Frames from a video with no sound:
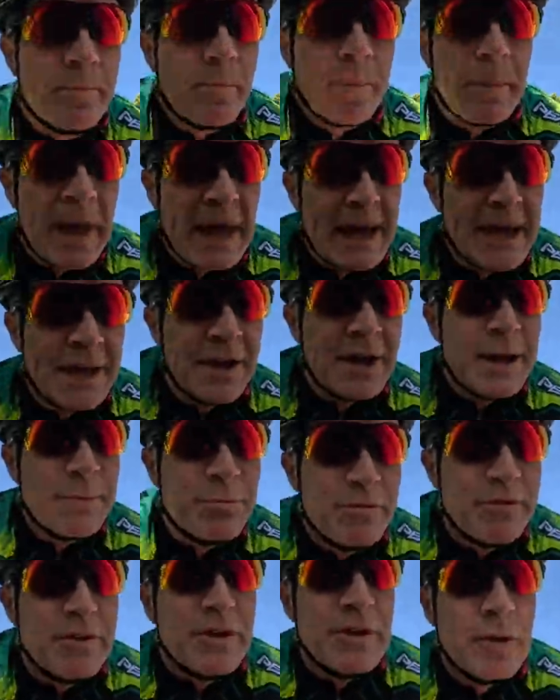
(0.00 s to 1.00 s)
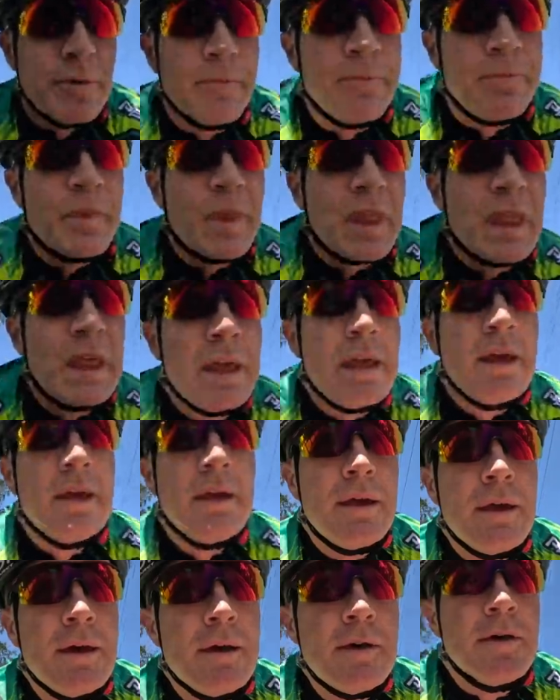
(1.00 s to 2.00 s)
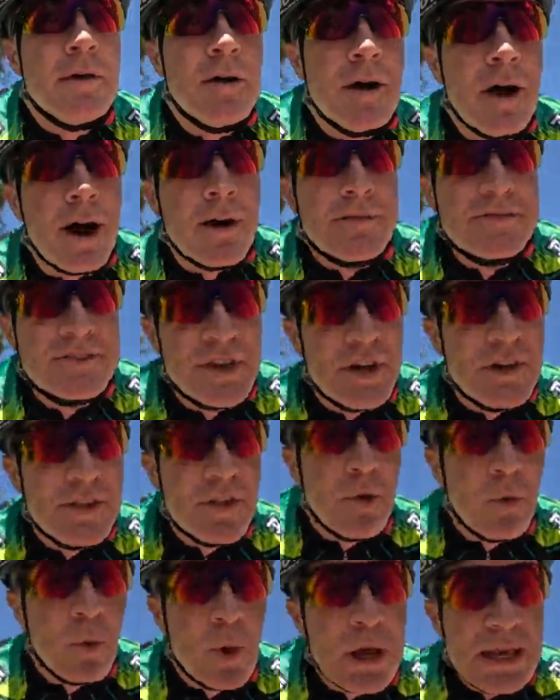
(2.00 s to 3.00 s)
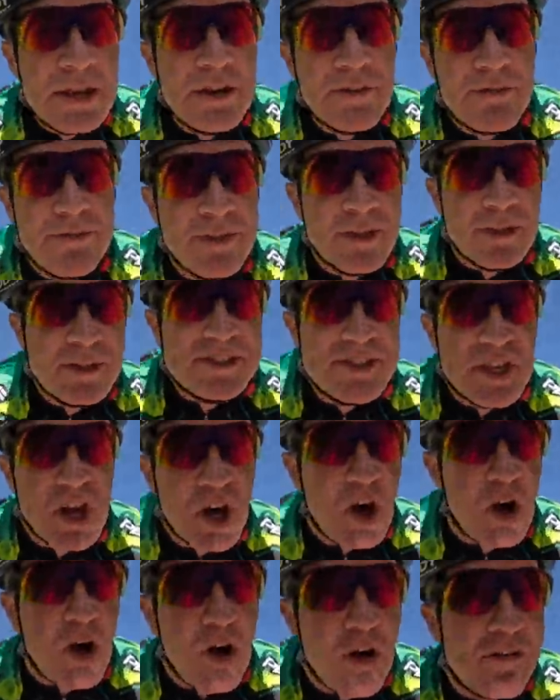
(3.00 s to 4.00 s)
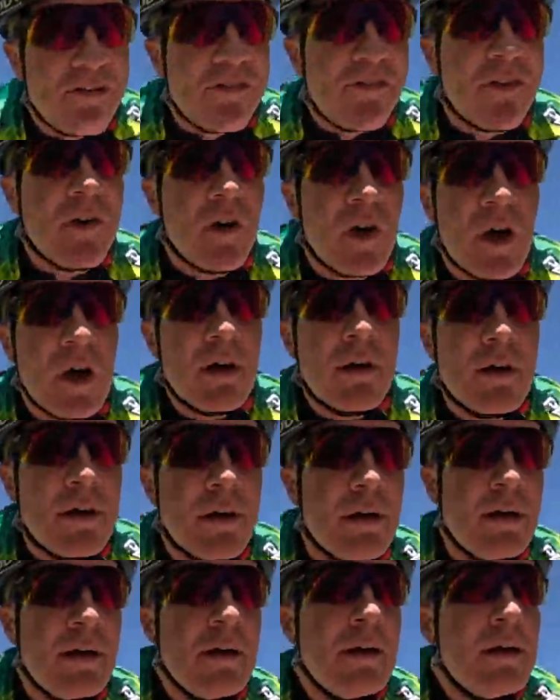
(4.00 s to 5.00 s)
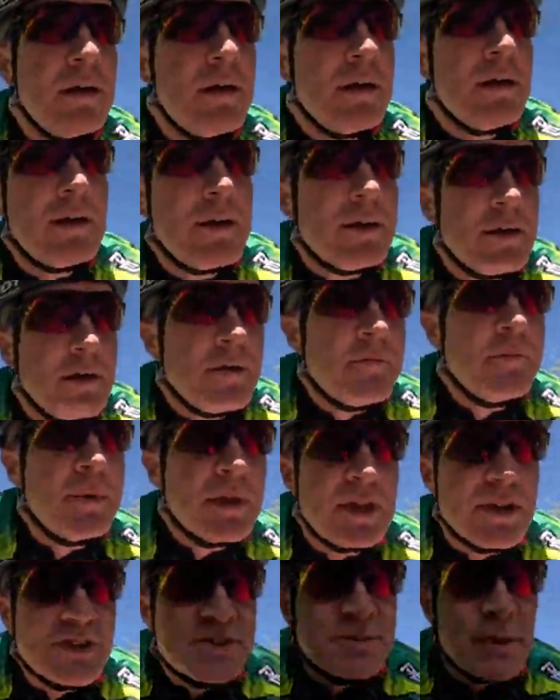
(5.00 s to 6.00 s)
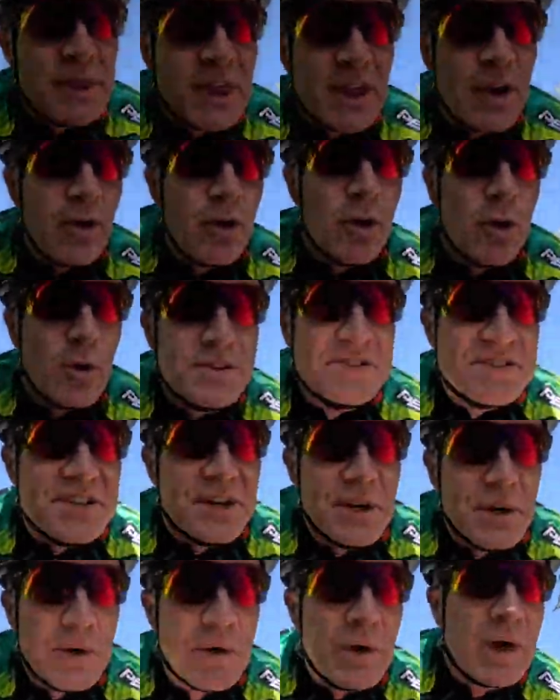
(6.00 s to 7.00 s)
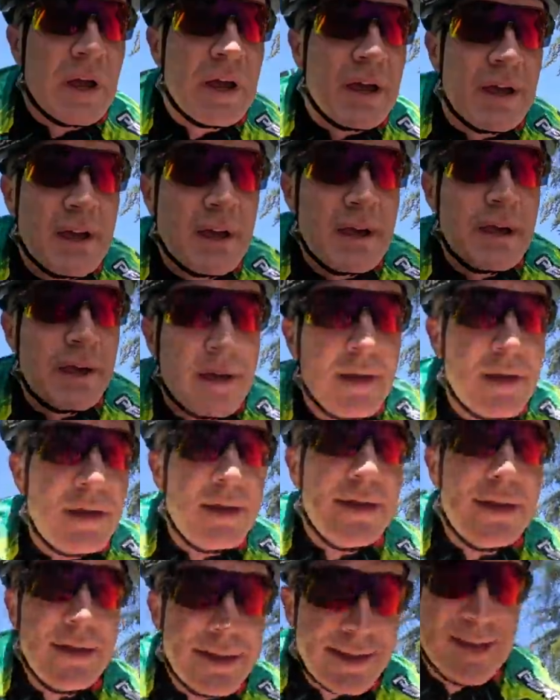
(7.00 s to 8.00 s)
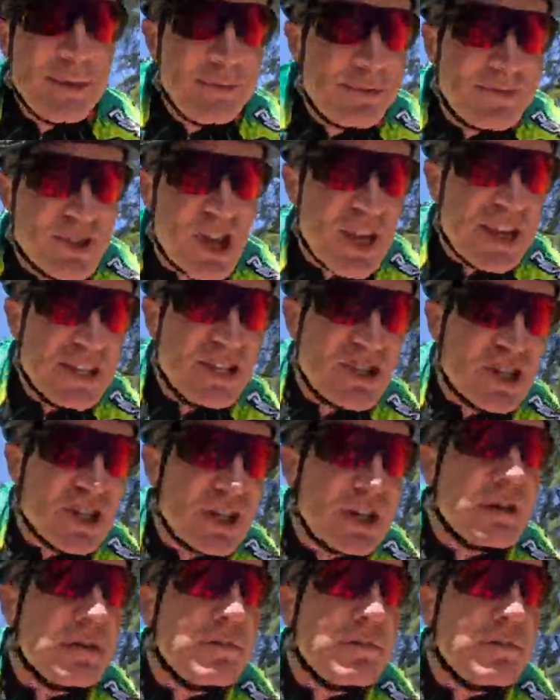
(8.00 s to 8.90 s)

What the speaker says: Back in Hyperview, I've turned the wind filter off because with it on auto, it keeps changing.